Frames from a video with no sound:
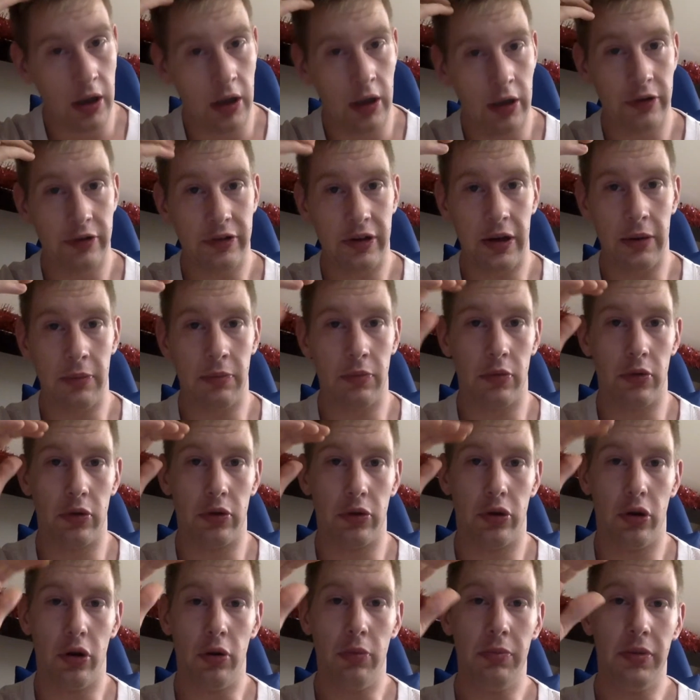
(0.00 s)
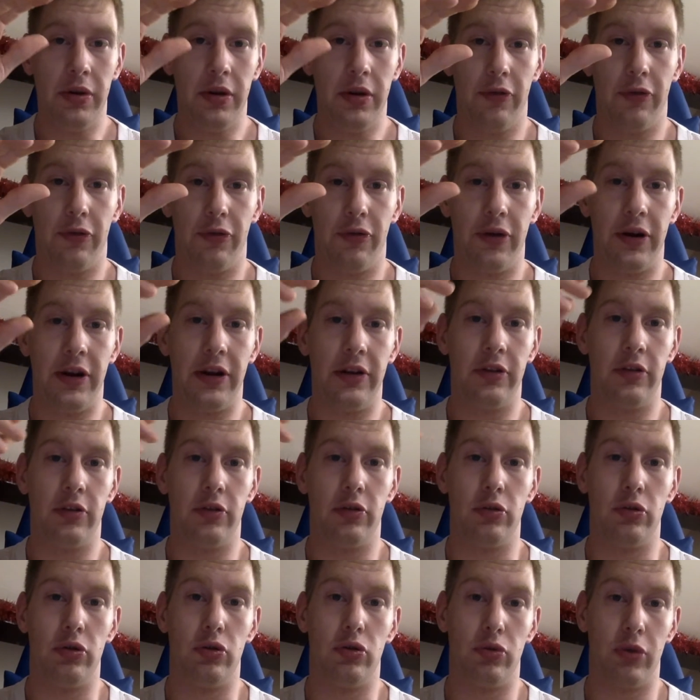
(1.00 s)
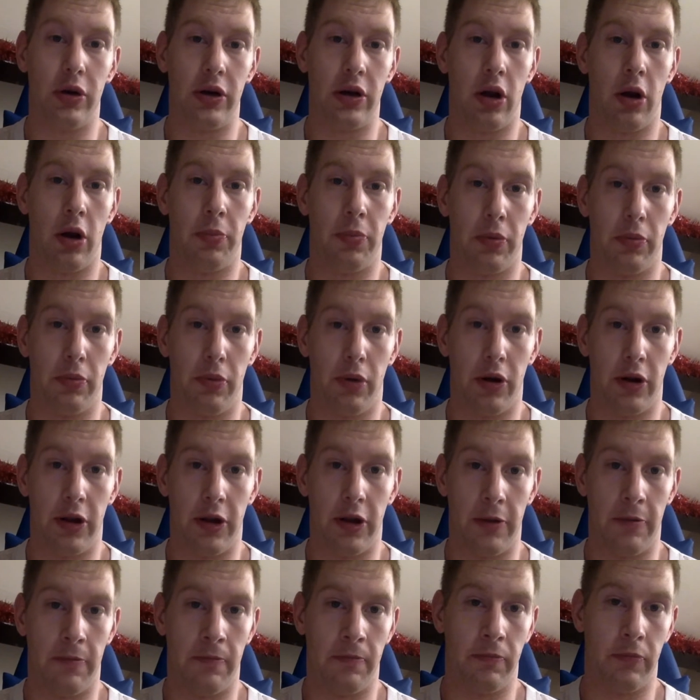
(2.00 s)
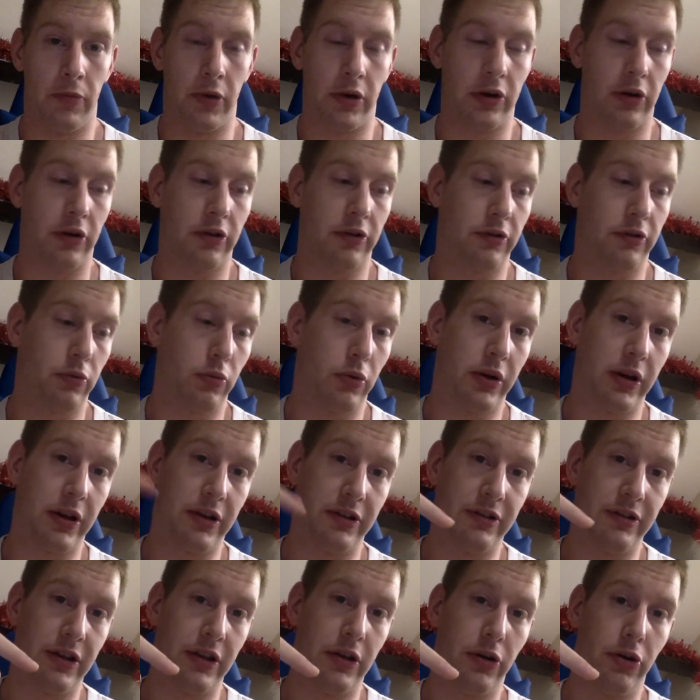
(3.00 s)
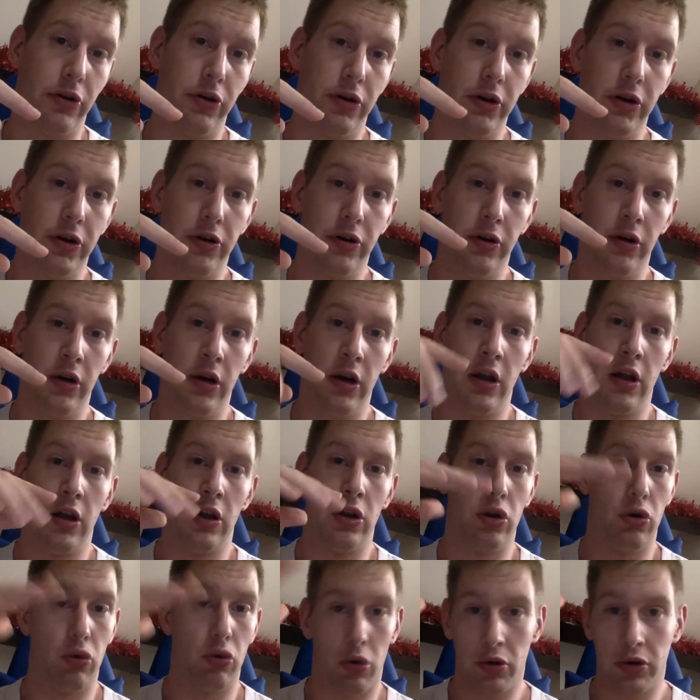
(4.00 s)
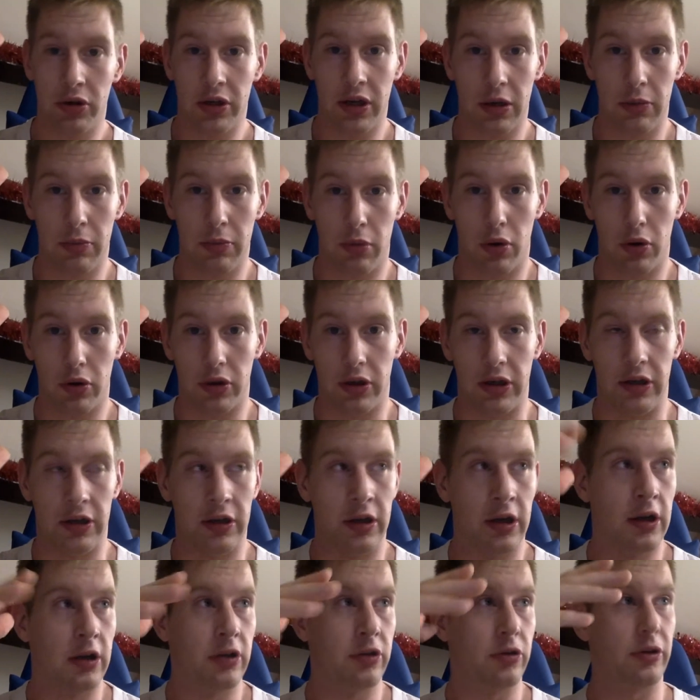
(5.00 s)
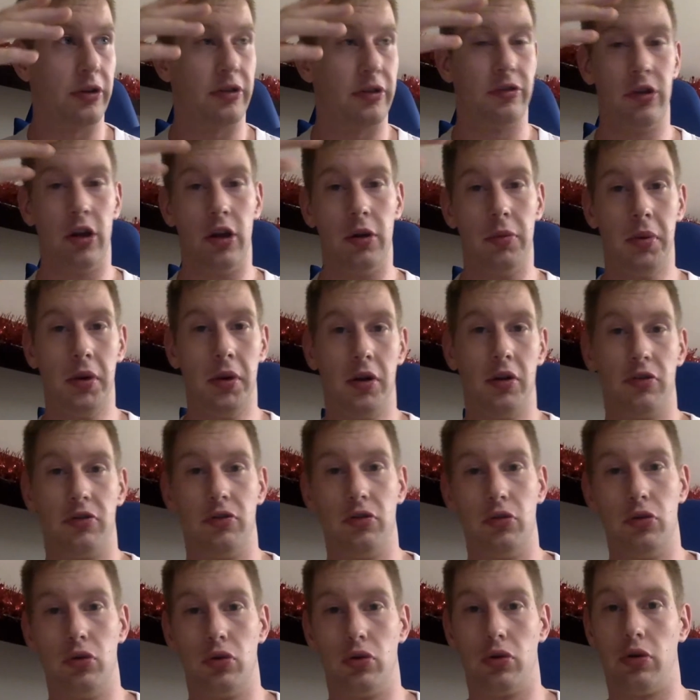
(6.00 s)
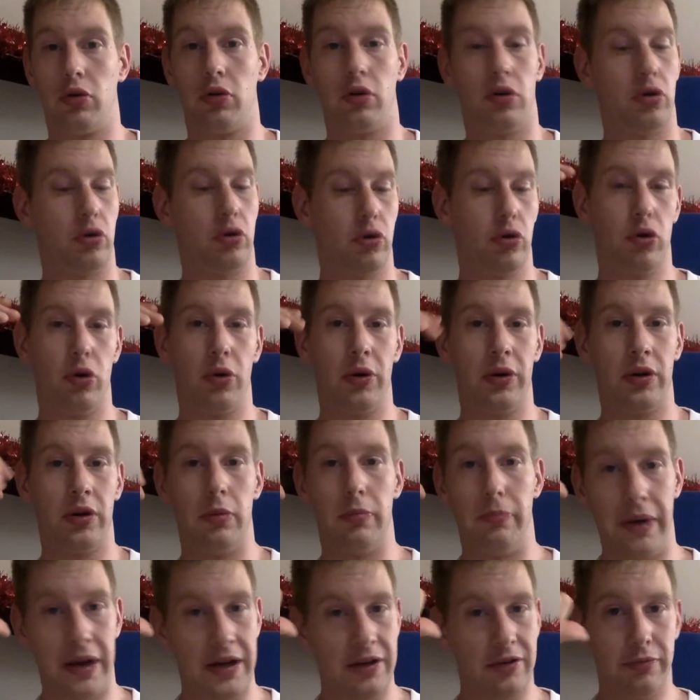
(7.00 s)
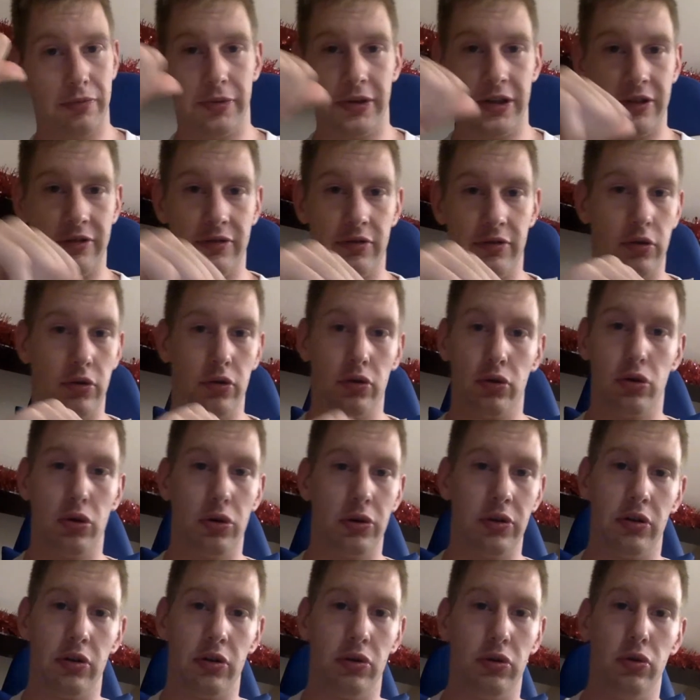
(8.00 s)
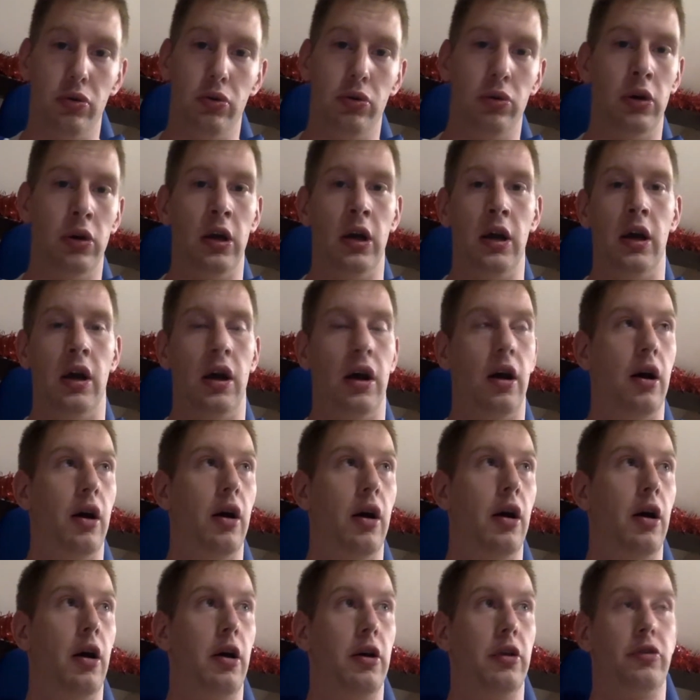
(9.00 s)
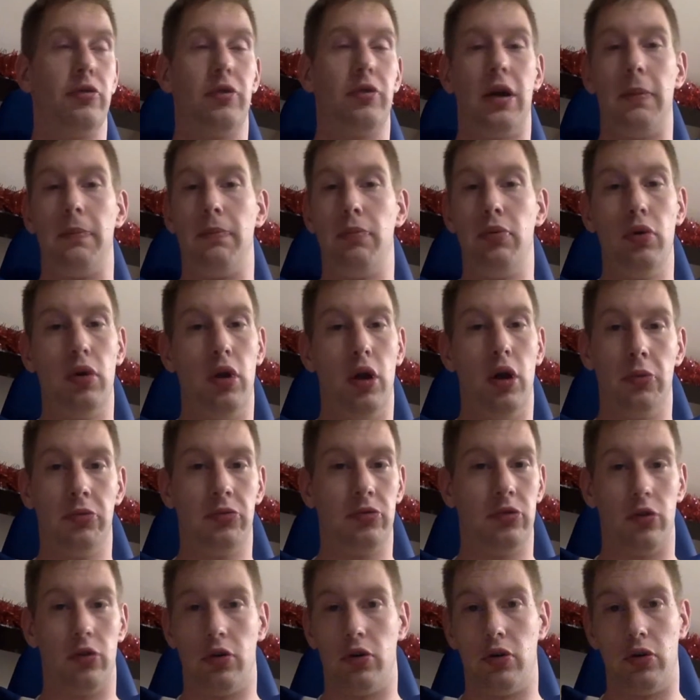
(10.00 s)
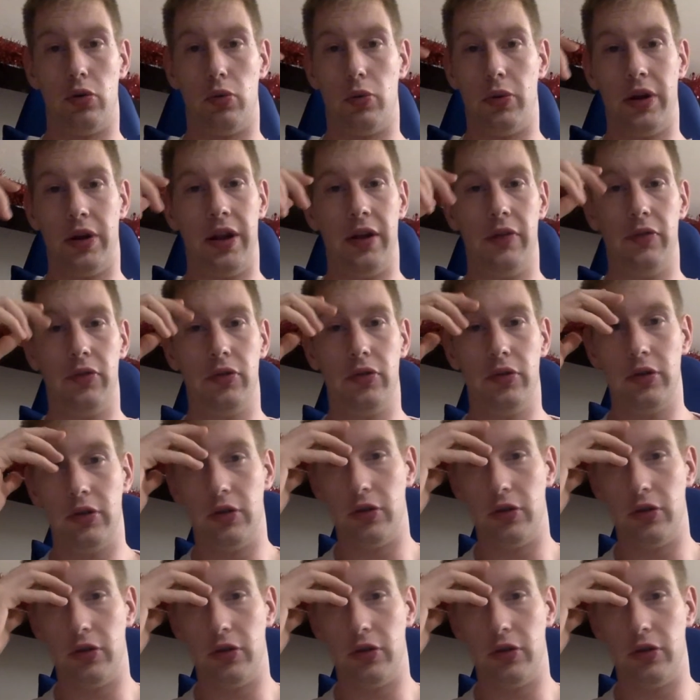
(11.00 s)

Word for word: Same, don't be afraid to train upper body, because what I said earlier, you won't get bulky. So it's not because you you're going to bench press or you're going to do uh, try pull-ups or whatever.